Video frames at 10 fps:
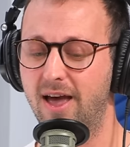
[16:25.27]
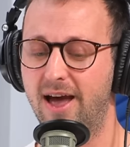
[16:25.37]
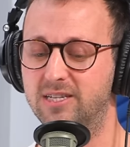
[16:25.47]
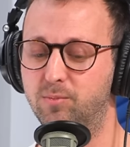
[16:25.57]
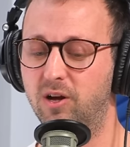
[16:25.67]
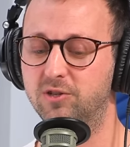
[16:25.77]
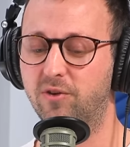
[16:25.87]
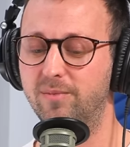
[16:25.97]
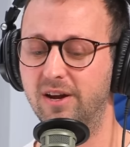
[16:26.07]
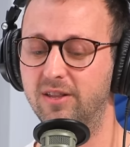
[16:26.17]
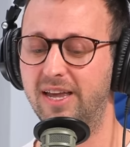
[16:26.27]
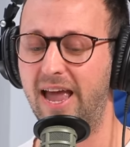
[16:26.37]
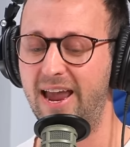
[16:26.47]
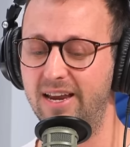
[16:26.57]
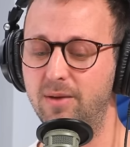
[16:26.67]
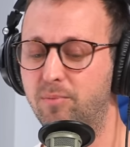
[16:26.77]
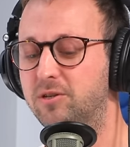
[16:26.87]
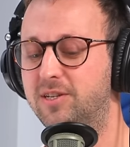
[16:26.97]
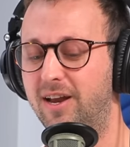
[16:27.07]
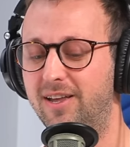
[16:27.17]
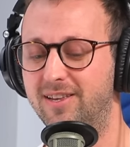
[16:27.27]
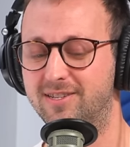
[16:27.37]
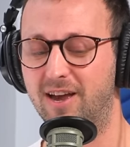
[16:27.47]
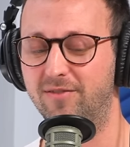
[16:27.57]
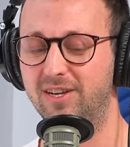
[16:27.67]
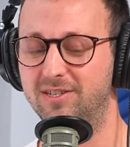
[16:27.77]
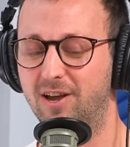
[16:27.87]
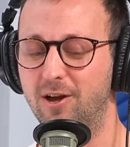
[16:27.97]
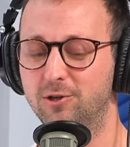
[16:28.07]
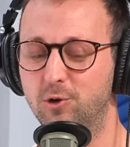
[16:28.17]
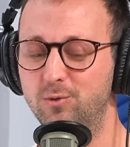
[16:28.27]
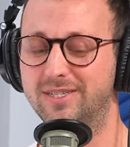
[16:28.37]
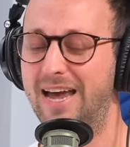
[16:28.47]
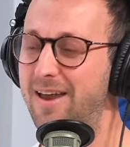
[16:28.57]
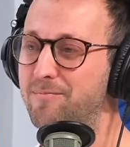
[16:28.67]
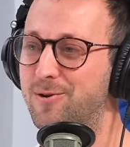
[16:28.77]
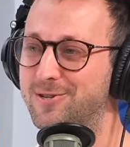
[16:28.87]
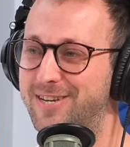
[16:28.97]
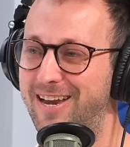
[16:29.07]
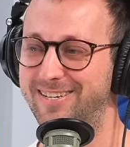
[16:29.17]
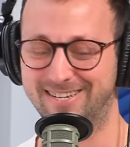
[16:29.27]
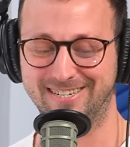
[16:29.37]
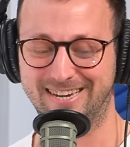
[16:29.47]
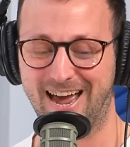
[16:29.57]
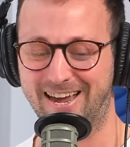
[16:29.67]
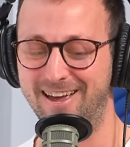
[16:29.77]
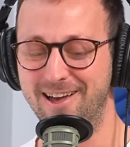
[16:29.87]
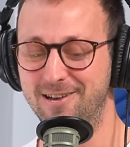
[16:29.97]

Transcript: has plunged from nearly 80% in the 70s to 10% today.